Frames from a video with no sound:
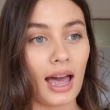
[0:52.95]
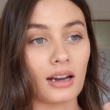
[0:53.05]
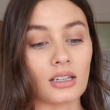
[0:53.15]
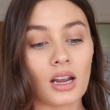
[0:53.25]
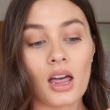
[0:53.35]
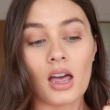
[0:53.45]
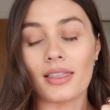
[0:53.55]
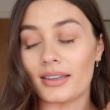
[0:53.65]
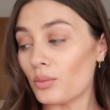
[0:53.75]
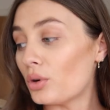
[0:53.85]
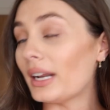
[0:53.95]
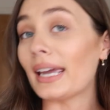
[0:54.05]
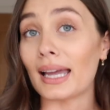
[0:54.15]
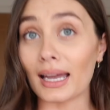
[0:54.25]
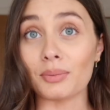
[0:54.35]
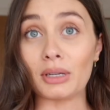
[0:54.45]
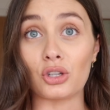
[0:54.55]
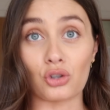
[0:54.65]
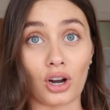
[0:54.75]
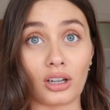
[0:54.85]
And this morning it has been a
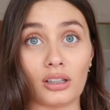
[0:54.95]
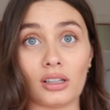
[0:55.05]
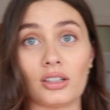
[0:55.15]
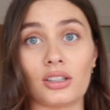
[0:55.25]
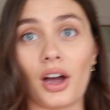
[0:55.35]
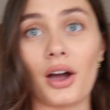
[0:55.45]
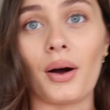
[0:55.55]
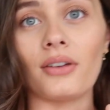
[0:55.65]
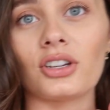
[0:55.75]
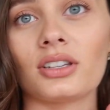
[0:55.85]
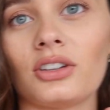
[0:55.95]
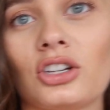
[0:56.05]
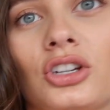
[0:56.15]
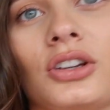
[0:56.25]
struggle, so I've just finished